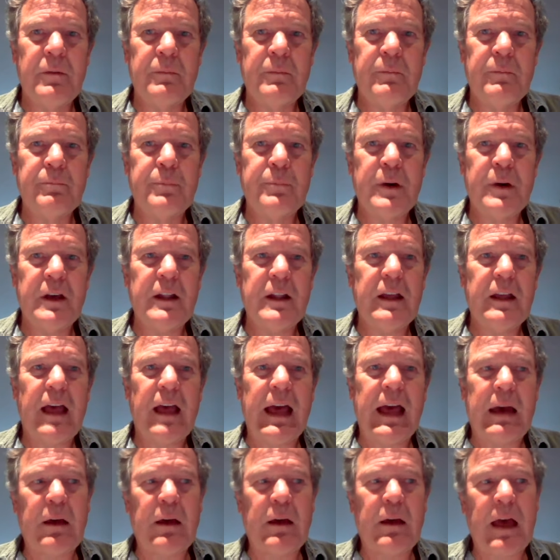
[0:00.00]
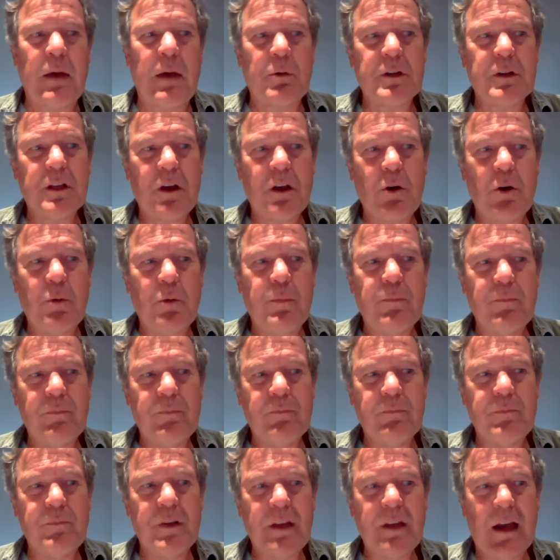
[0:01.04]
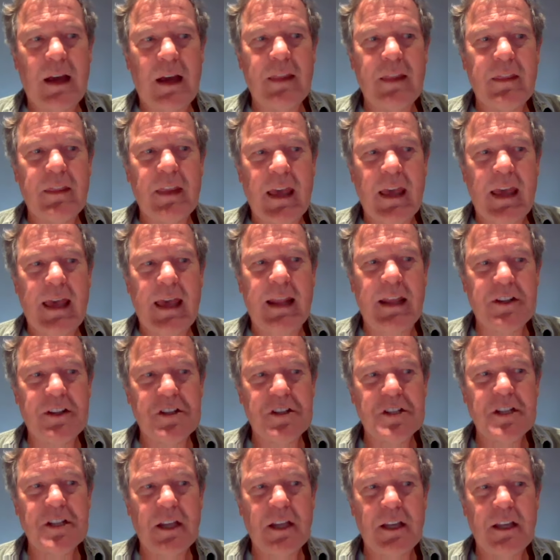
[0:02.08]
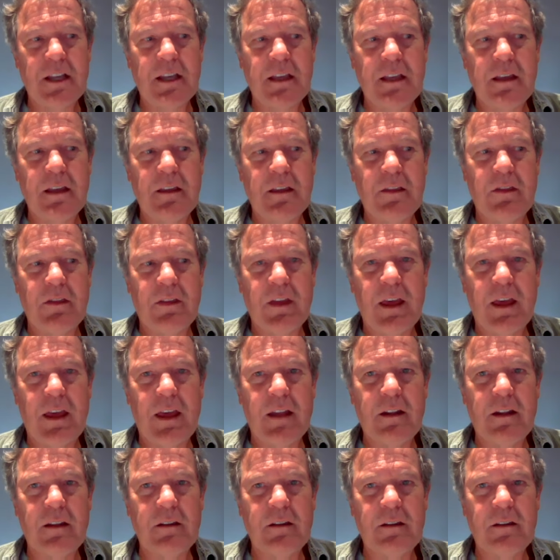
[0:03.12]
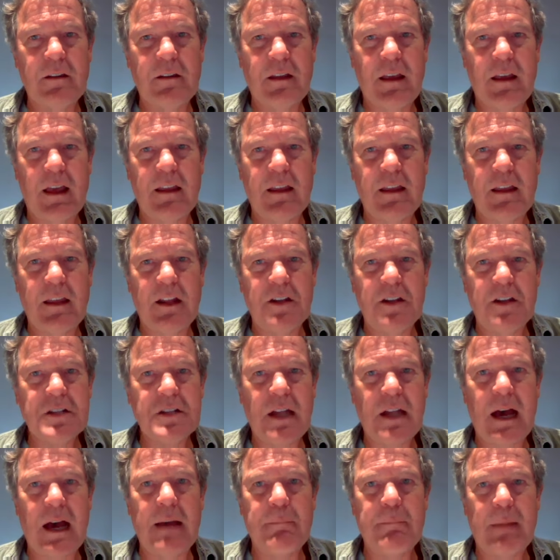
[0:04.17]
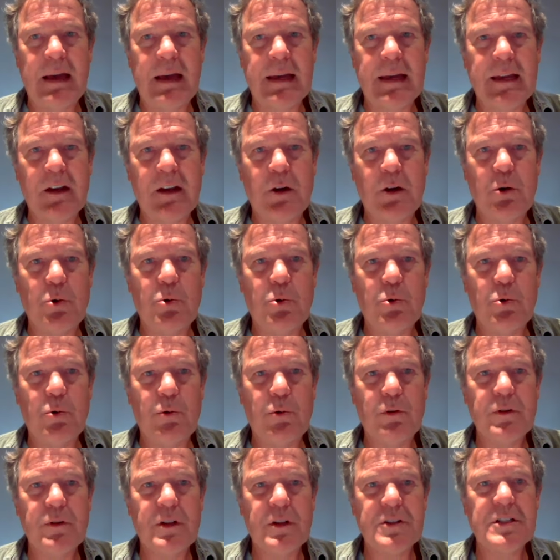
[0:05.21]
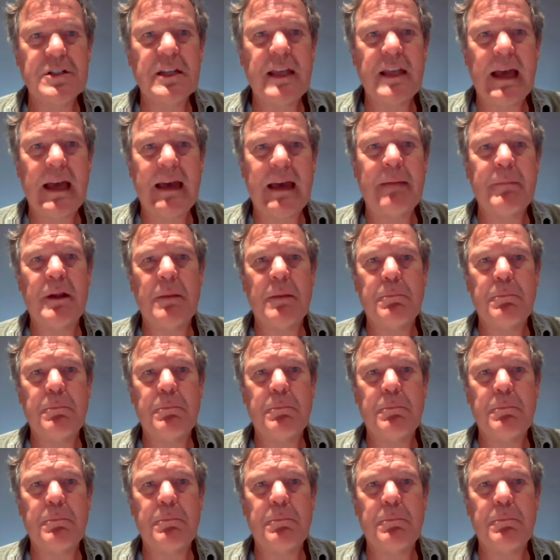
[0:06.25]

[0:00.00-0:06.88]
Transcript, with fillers: but I, I would go beyond that and say that it is not my goal to see how many